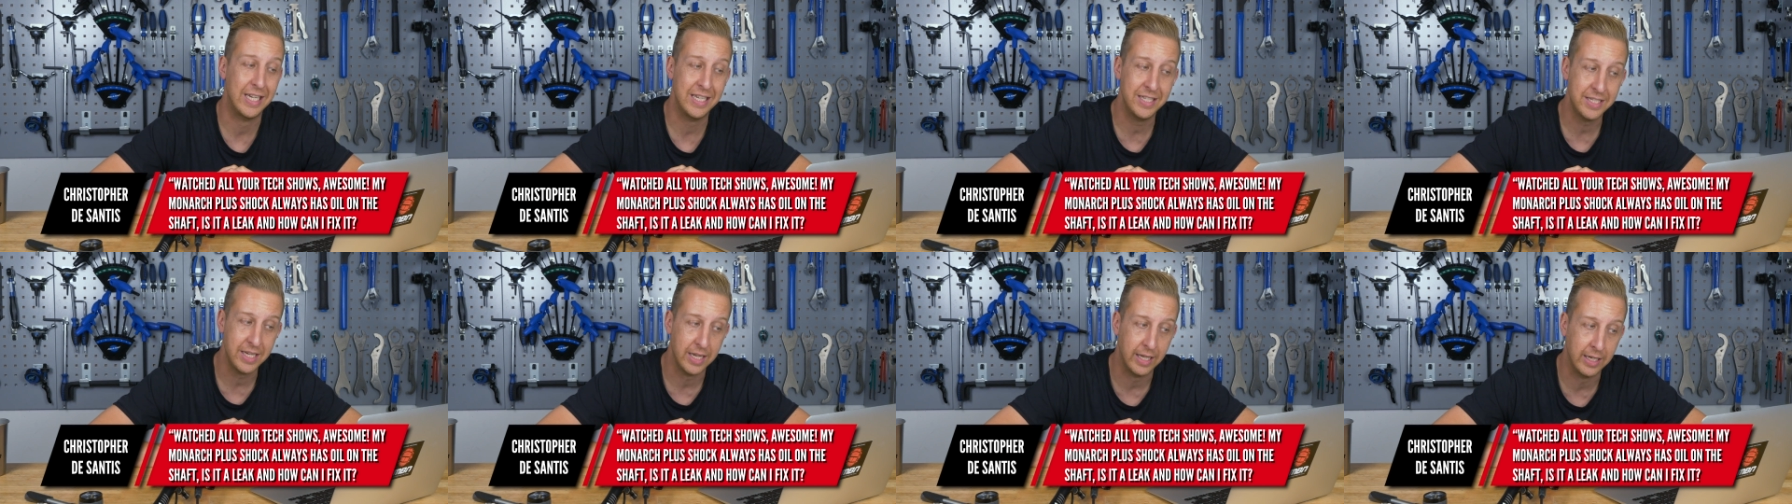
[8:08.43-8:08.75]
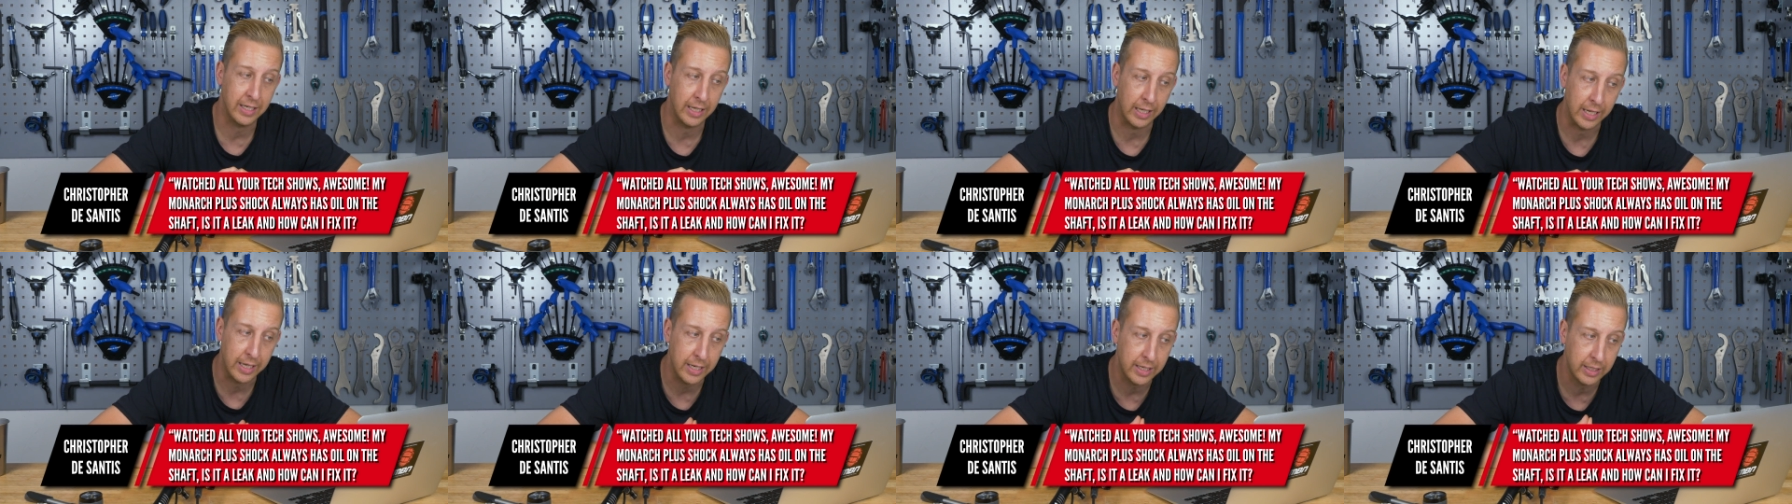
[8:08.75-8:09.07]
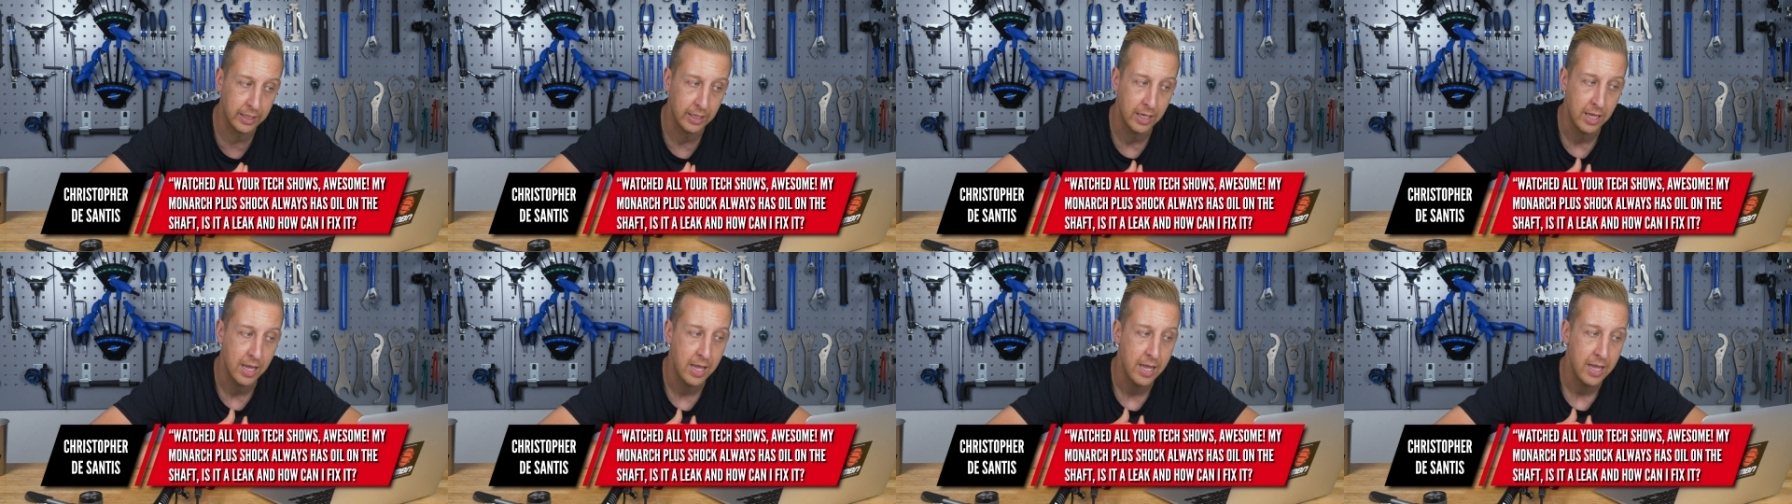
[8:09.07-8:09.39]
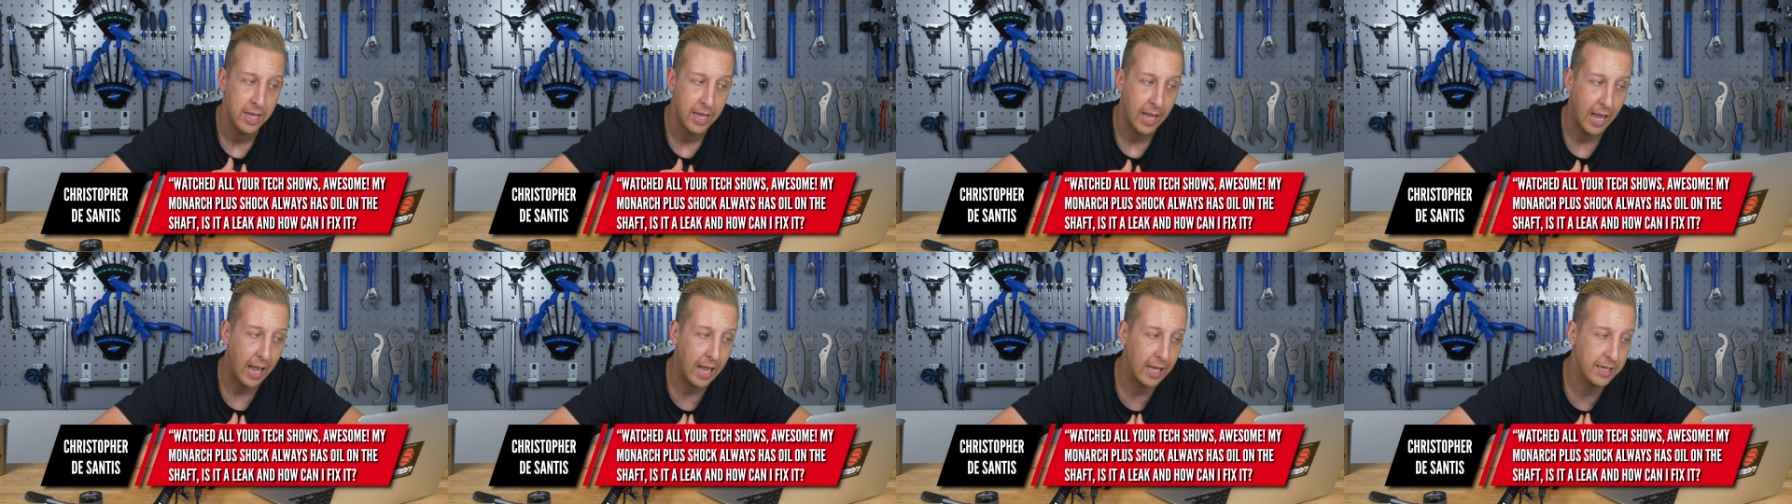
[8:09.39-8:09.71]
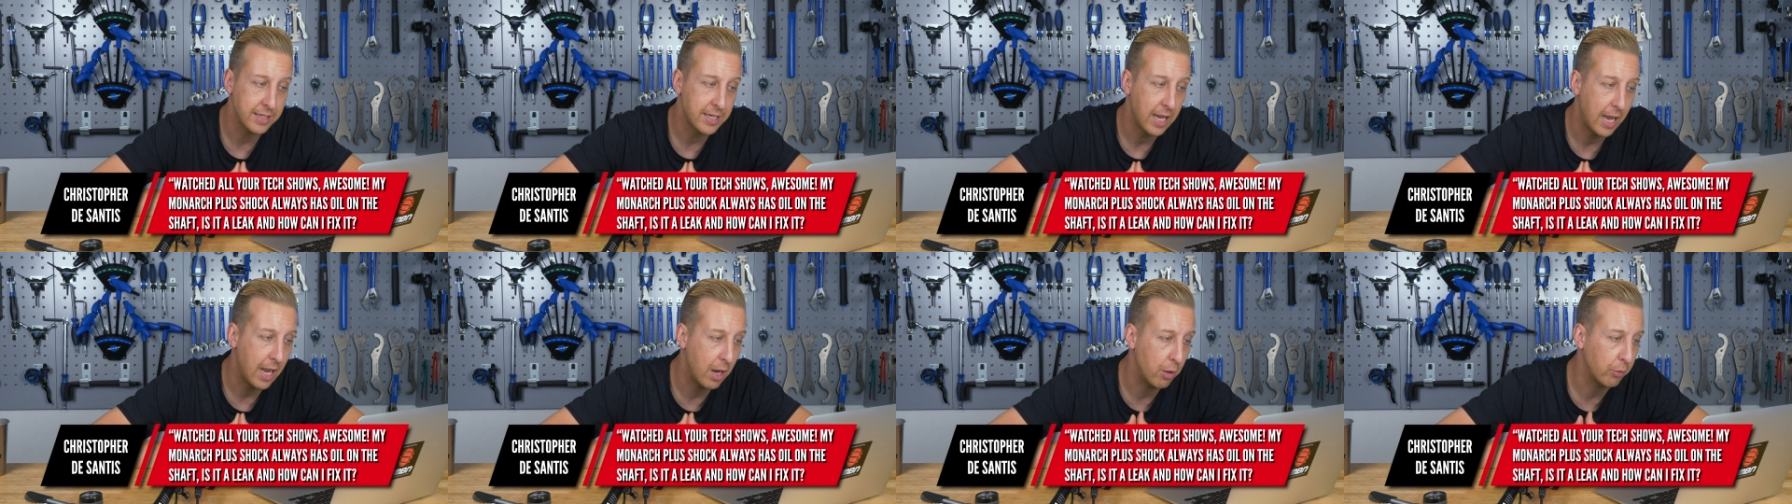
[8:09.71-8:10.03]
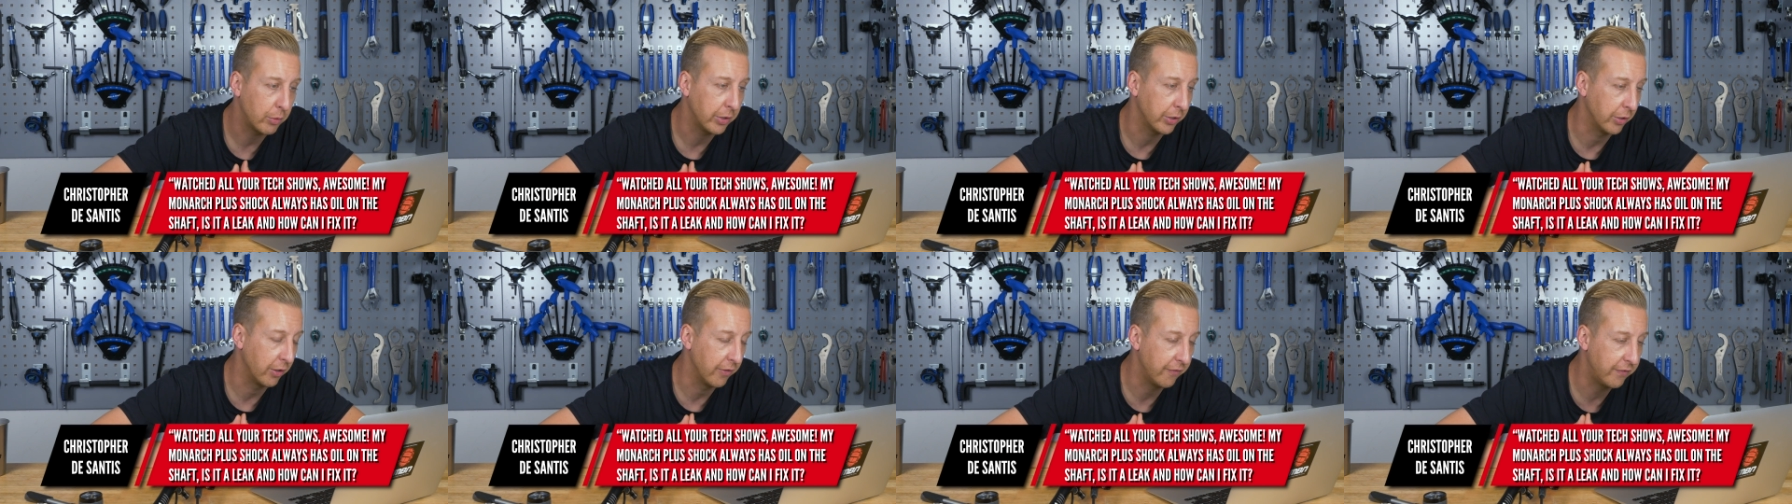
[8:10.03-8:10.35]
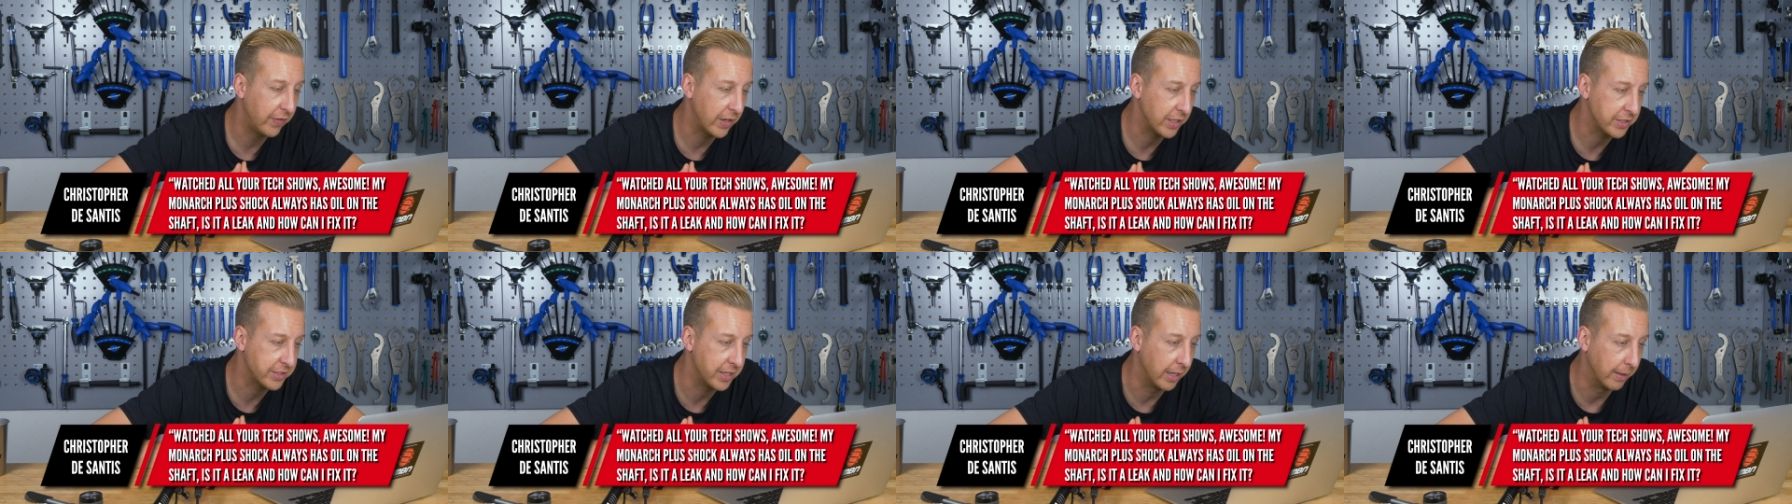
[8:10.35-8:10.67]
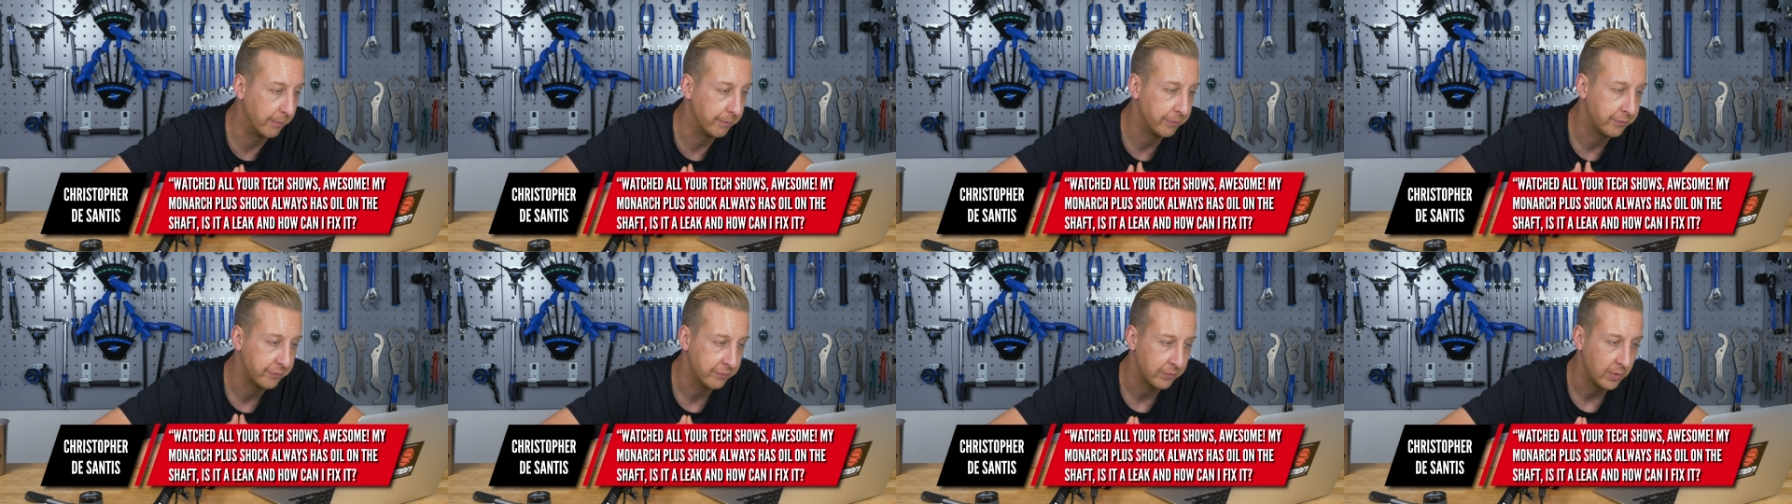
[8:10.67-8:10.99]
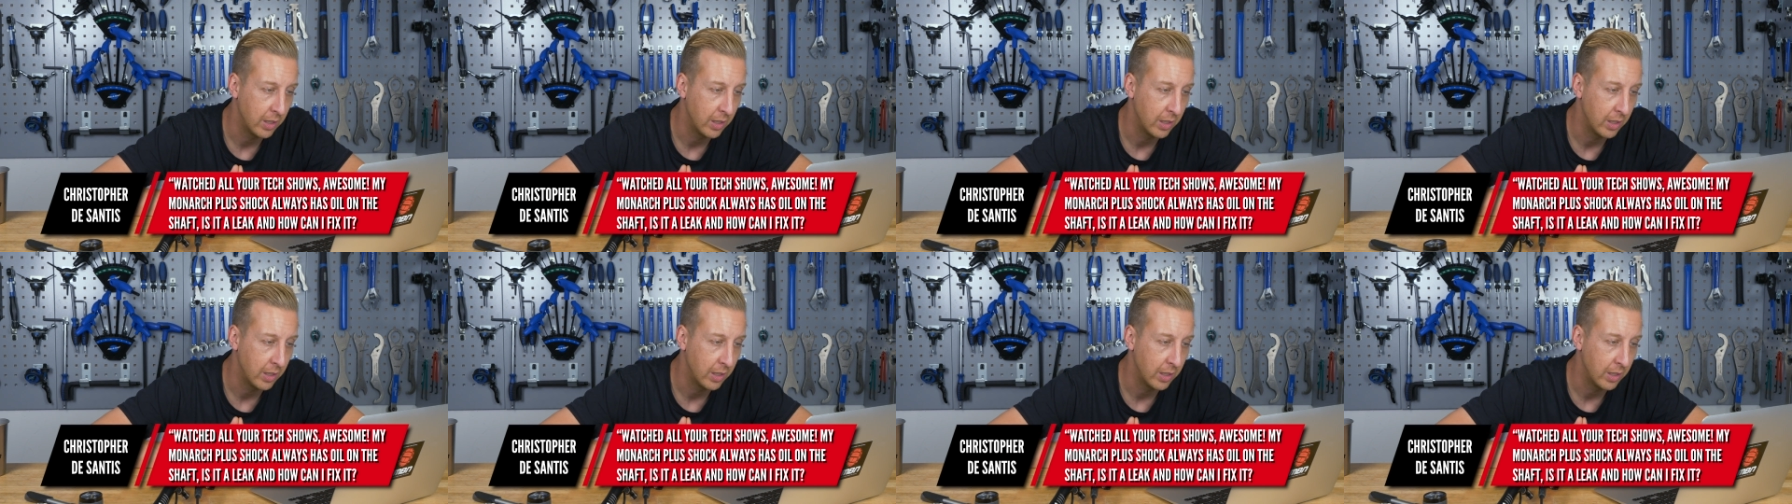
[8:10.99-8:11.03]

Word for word: Is it a leak? And how can I fix it?